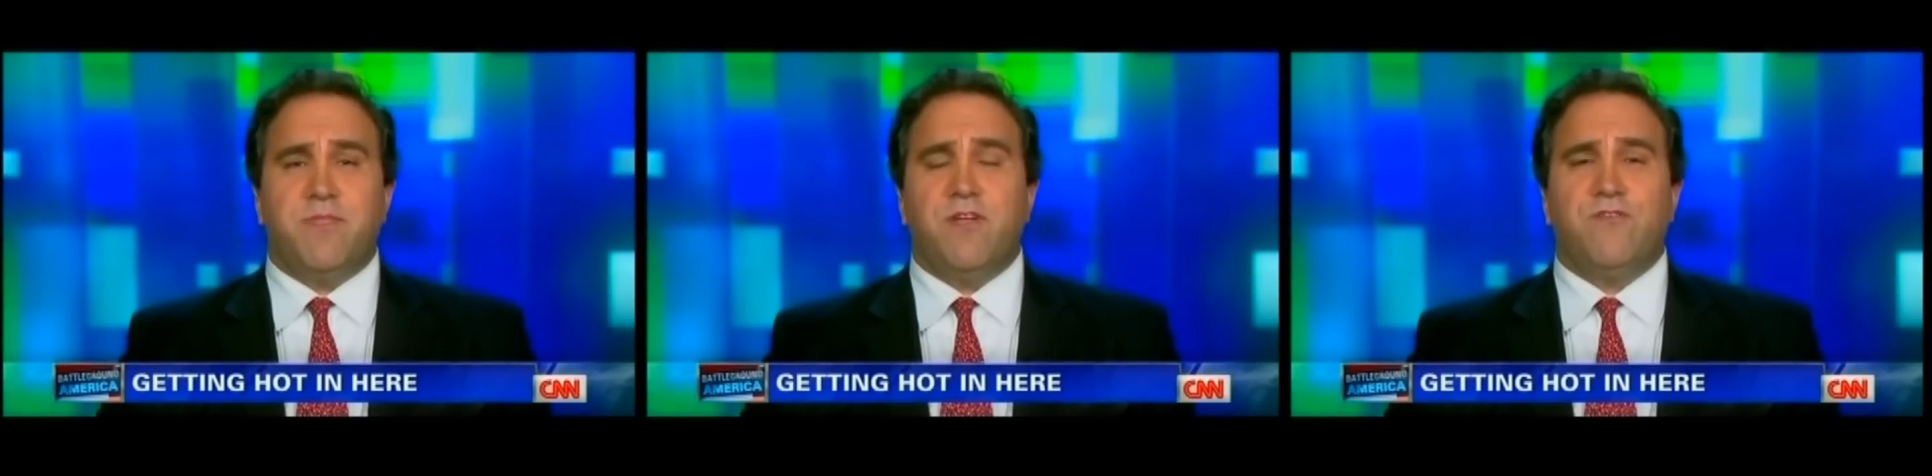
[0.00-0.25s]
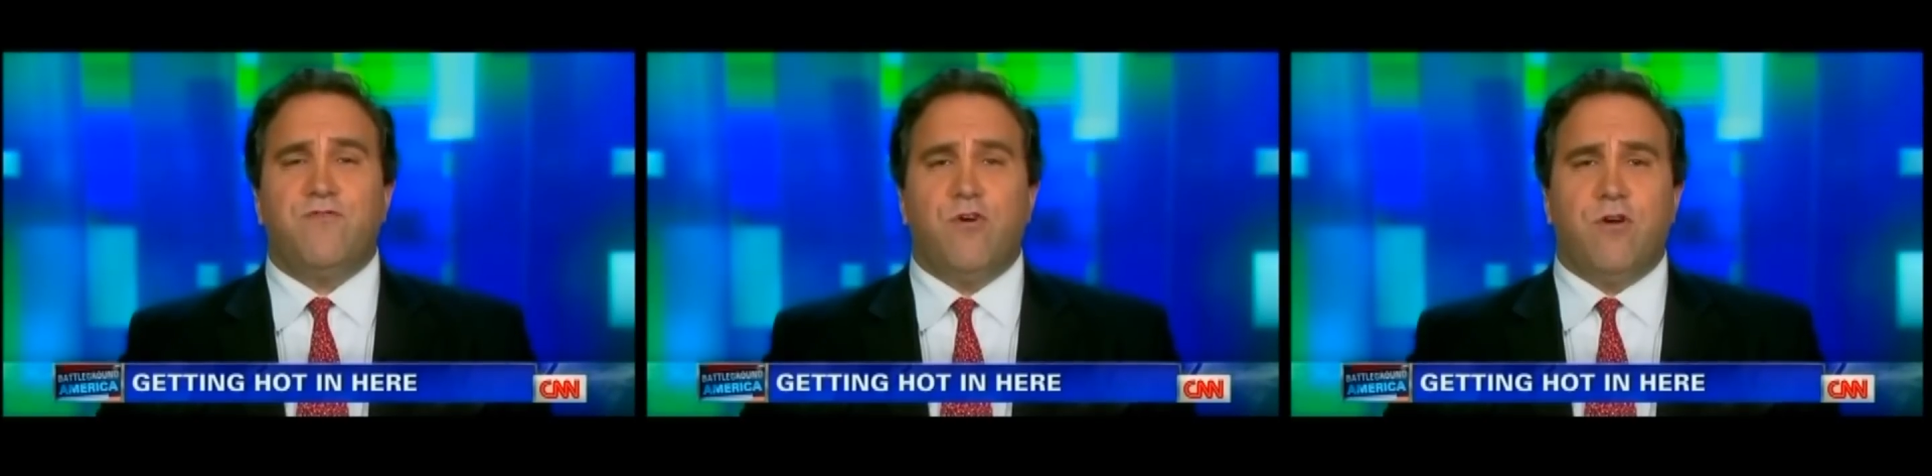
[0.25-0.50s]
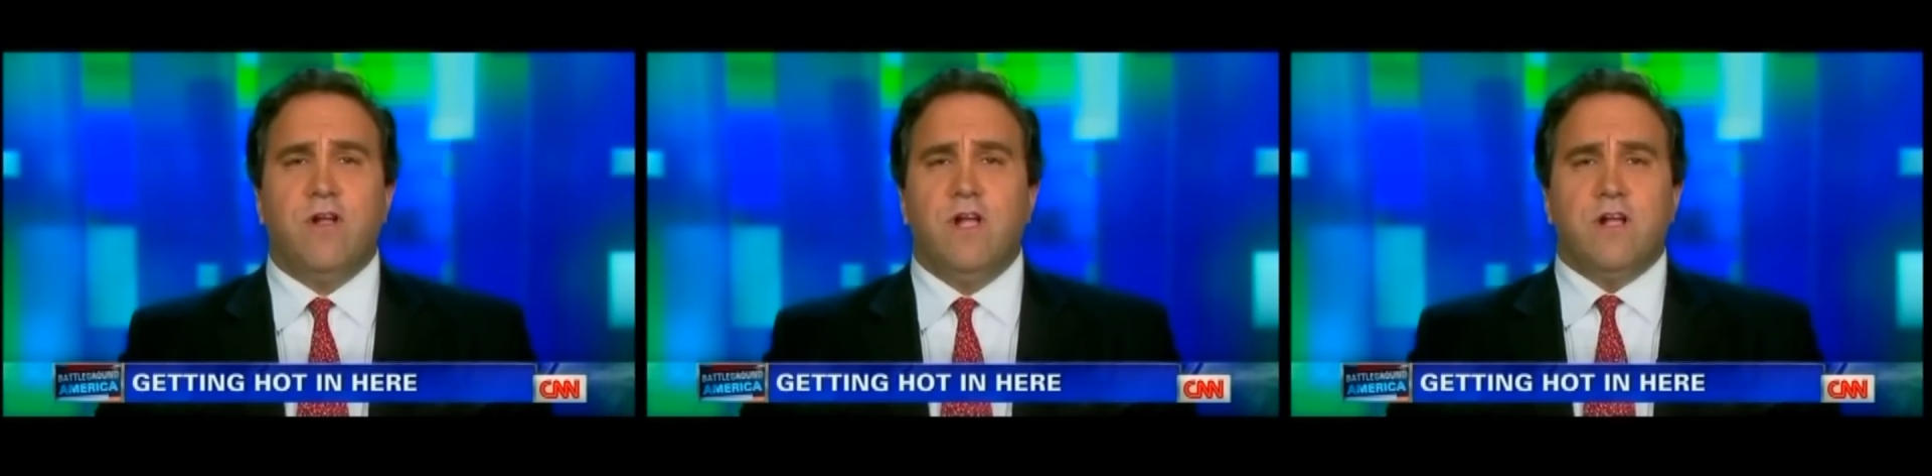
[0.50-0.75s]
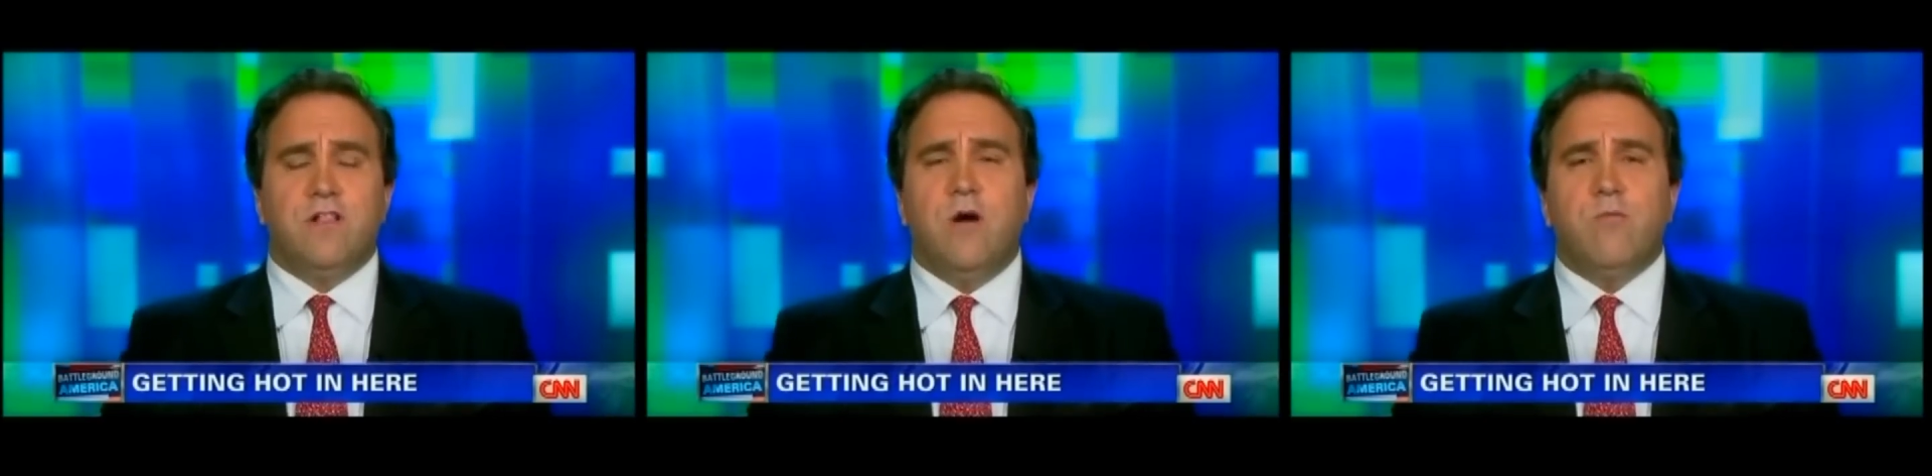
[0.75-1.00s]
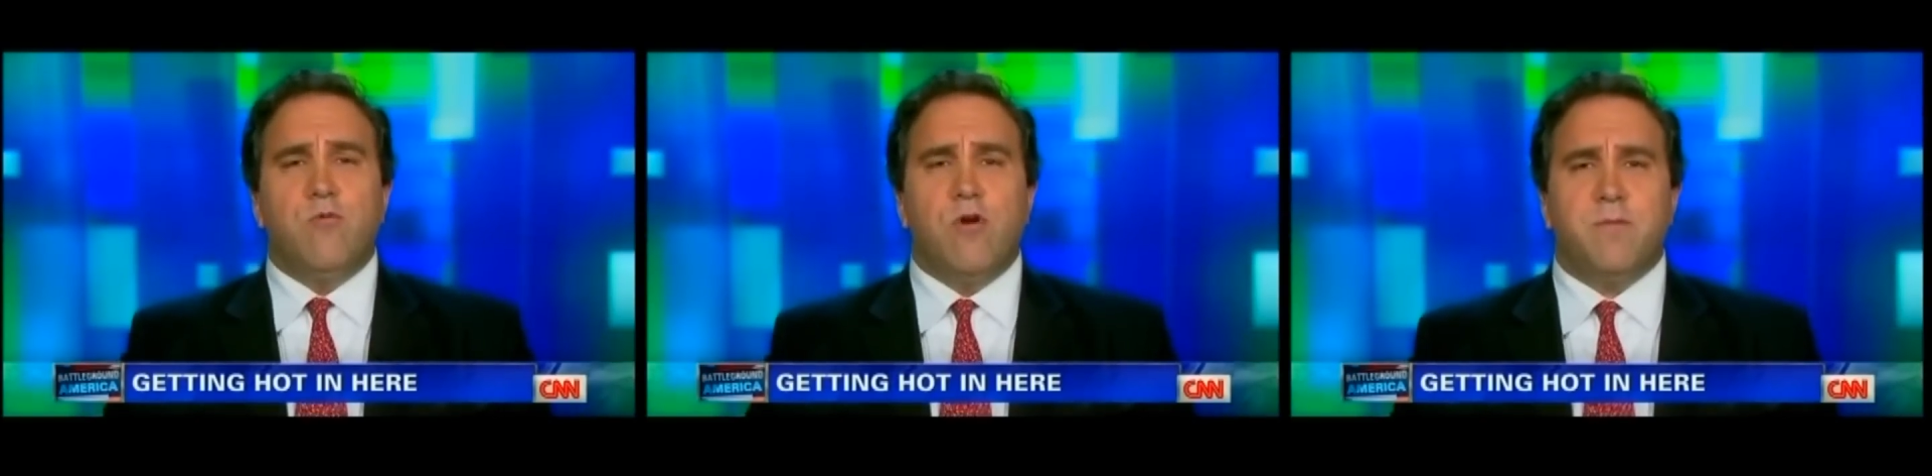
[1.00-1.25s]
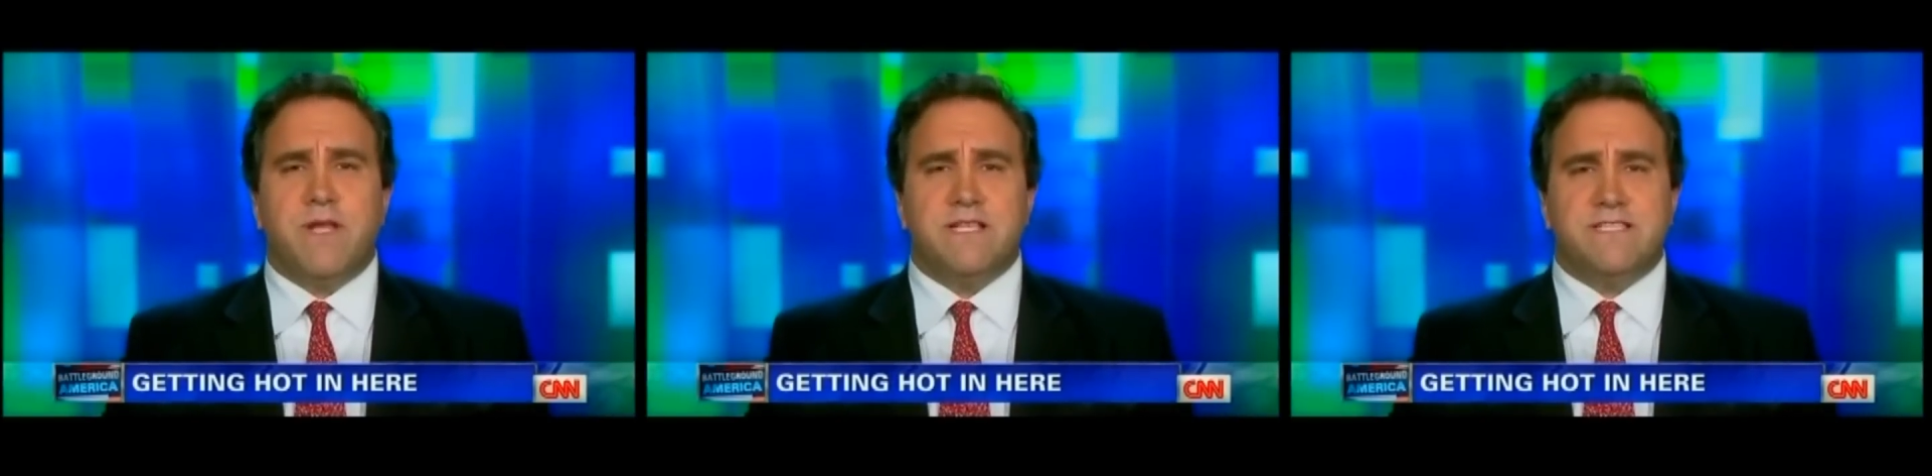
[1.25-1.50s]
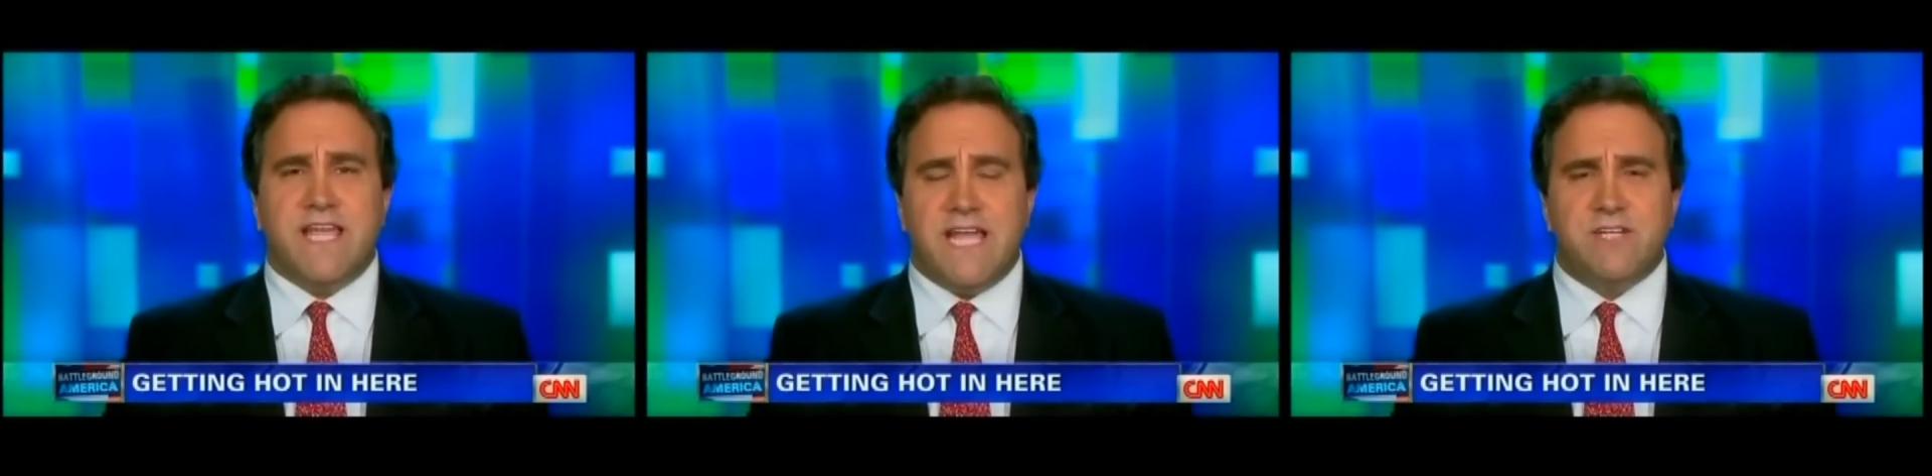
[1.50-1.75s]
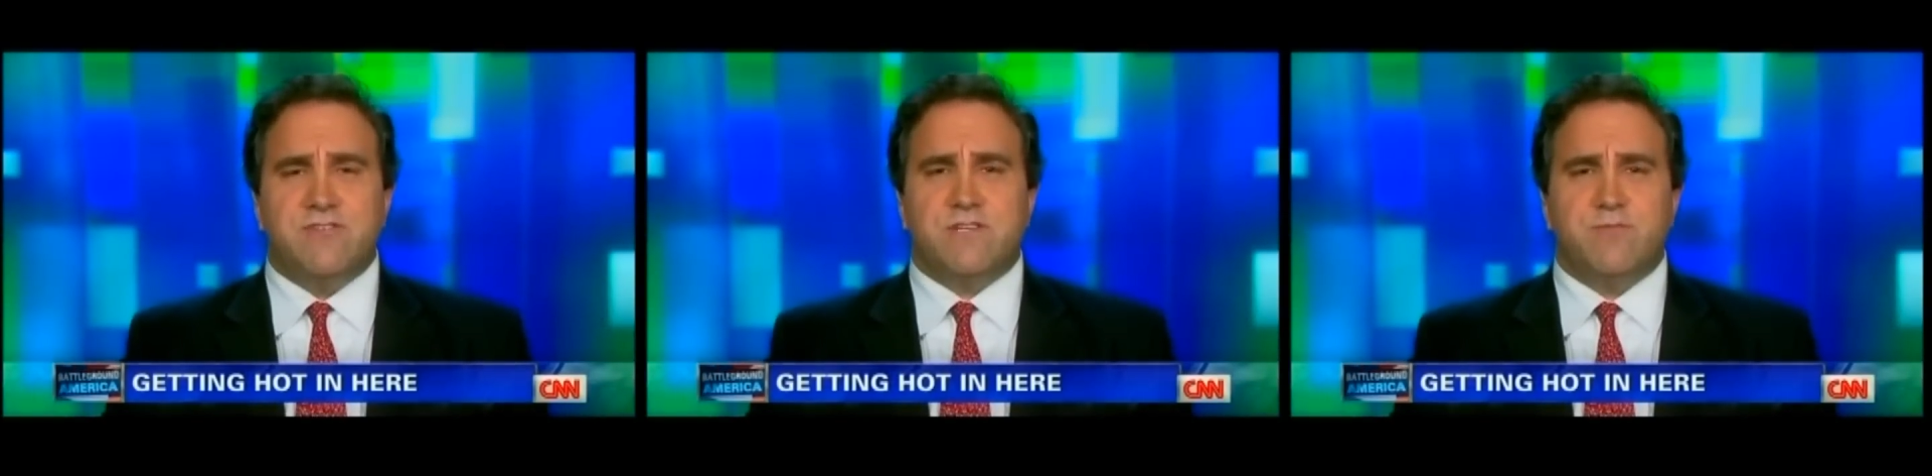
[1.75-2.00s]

therefore global warming is dangerous,